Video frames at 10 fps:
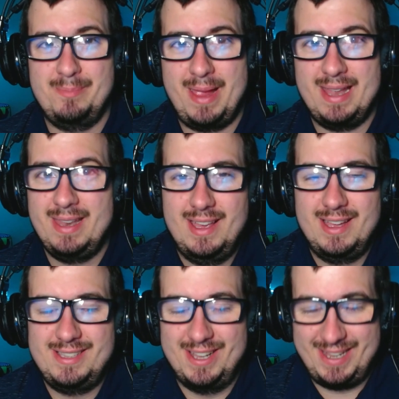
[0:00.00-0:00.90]
man.
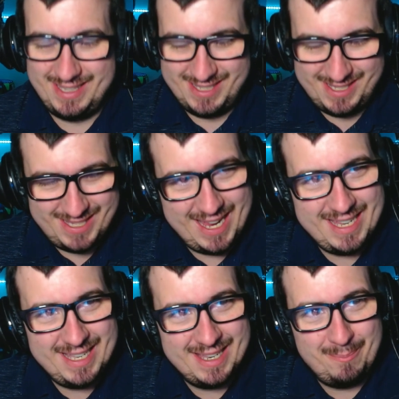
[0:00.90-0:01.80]
The
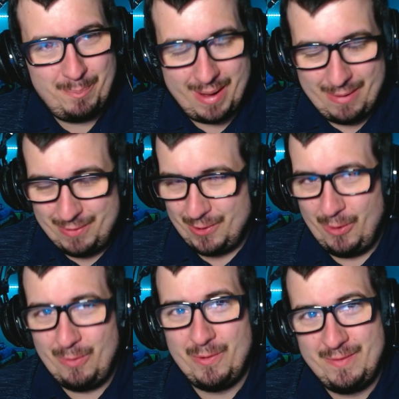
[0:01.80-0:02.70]
insane power
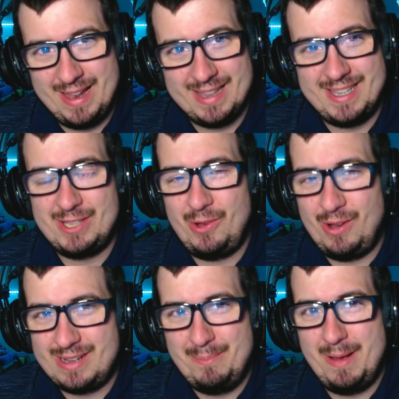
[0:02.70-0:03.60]
of will that
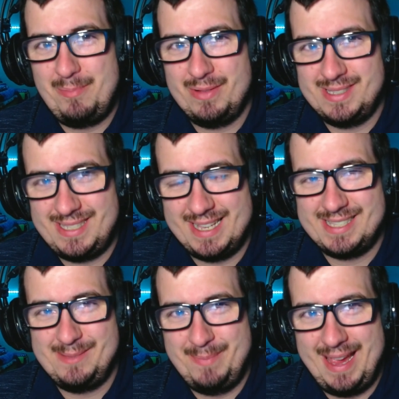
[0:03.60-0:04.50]
Okabe
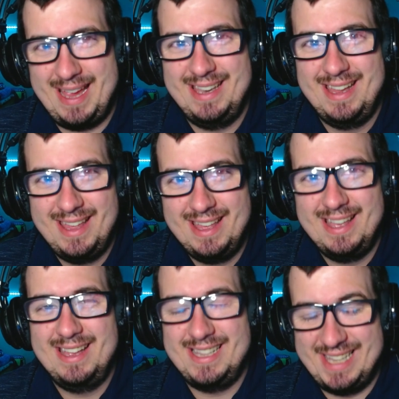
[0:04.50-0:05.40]
possesses, man.
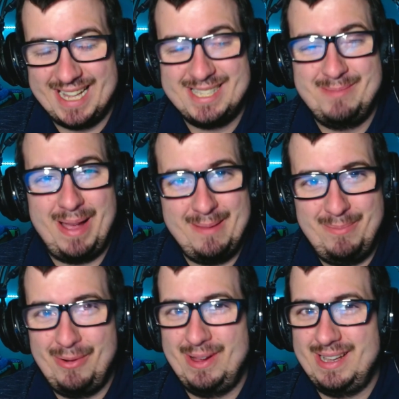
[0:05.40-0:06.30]
That's my
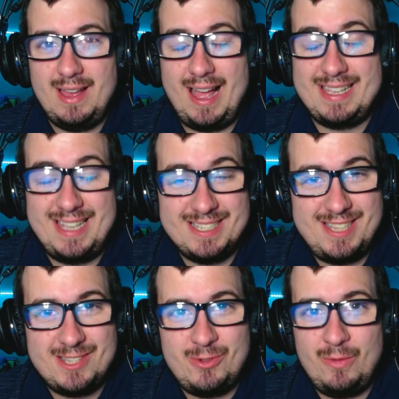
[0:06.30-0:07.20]
boy. I guess
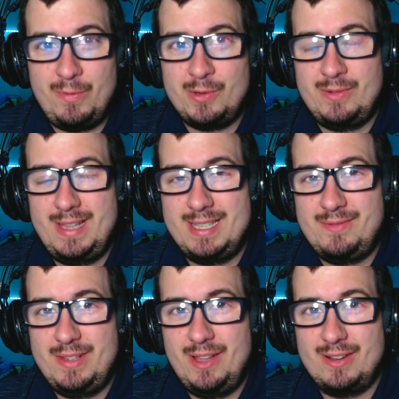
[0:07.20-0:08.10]
that's all for today's
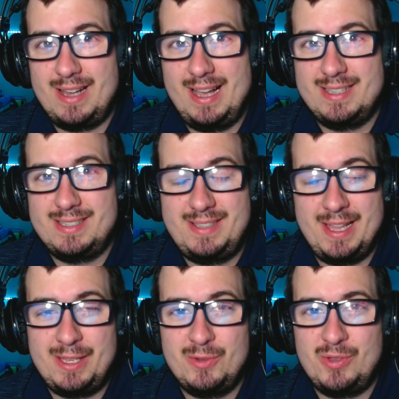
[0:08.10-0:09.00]
video, guys.
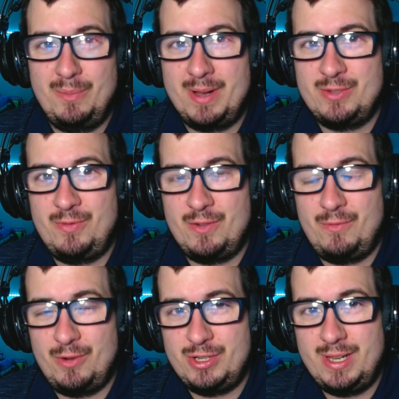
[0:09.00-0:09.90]
Thank you so much for
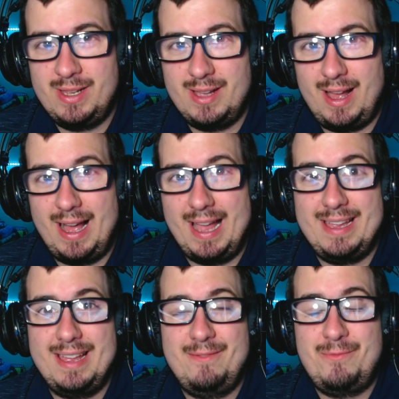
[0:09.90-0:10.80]
watching.
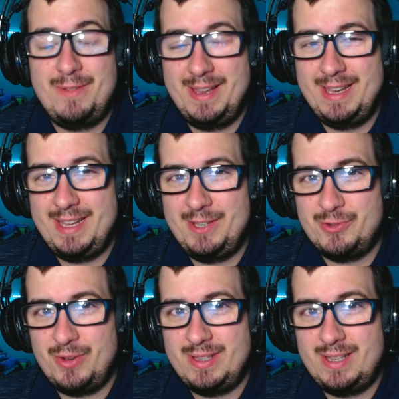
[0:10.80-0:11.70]
I really
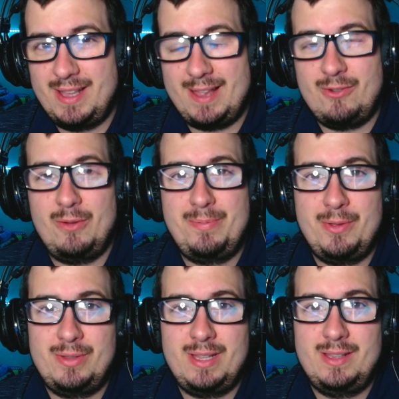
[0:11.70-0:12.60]
enjoyed it. I hope
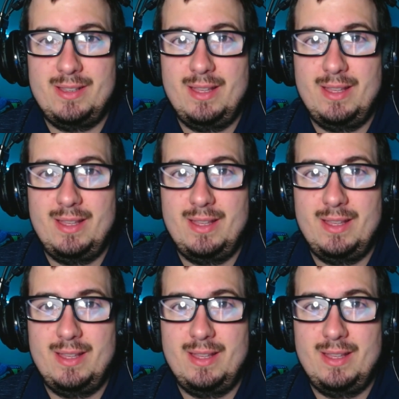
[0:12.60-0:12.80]
you did